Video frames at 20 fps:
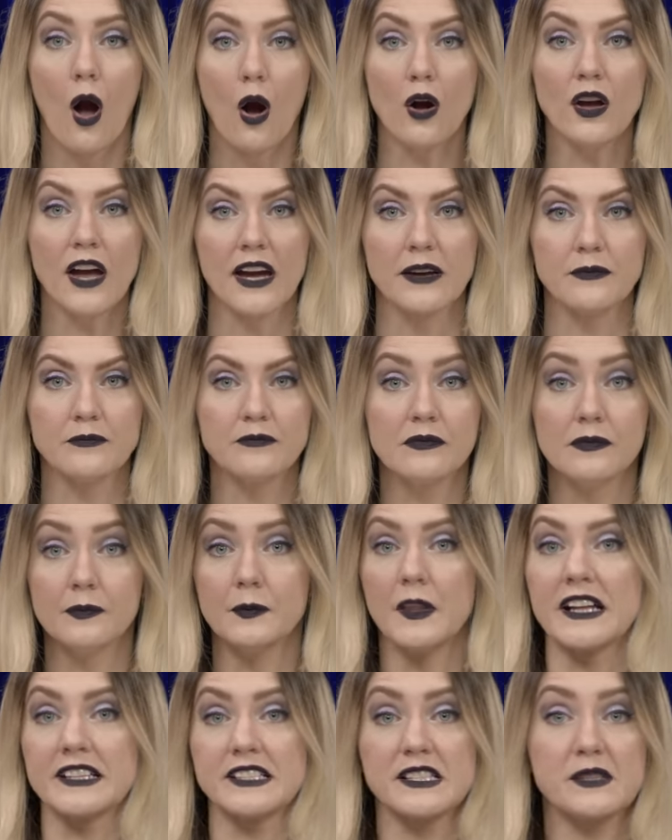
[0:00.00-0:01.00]
Okay,
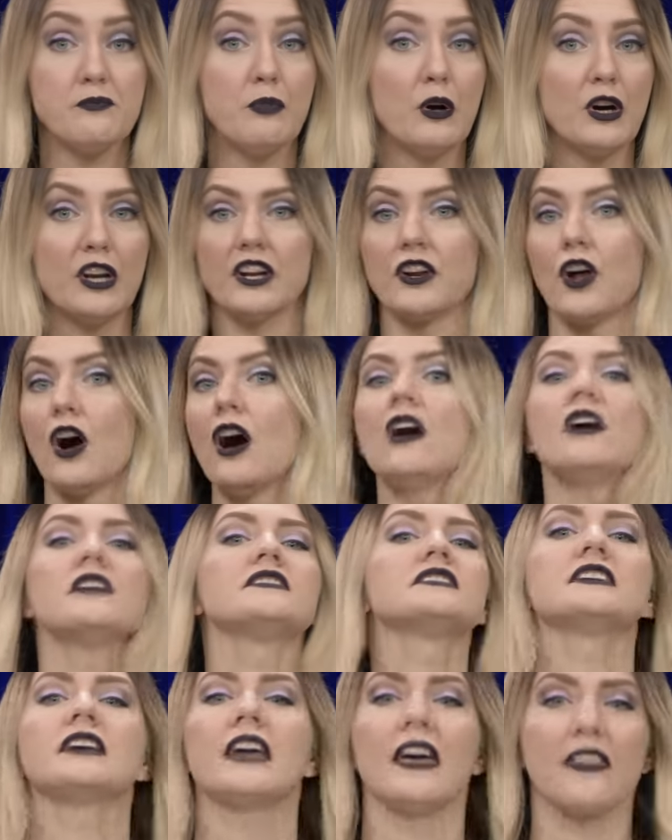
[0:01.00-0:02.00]
let's put it all
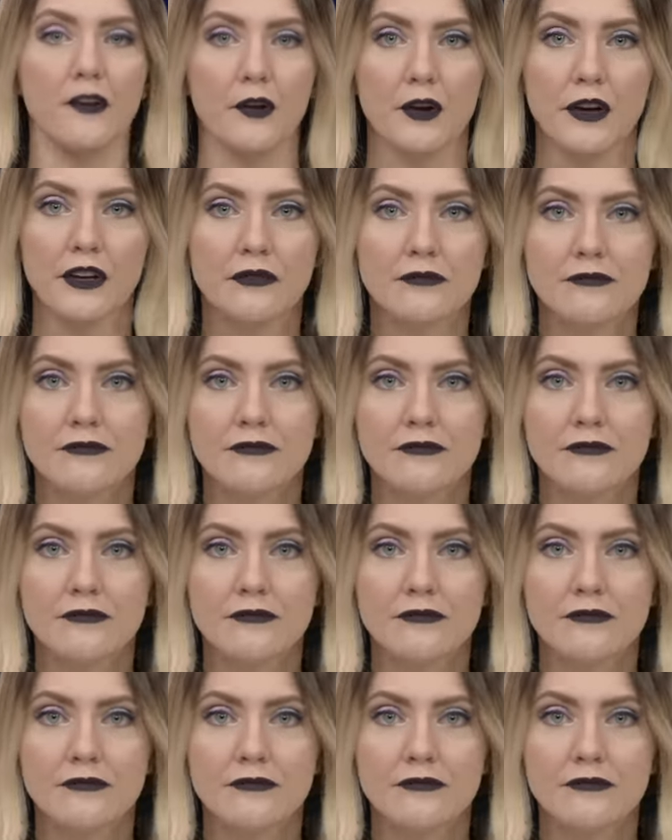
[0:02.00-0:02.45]
together.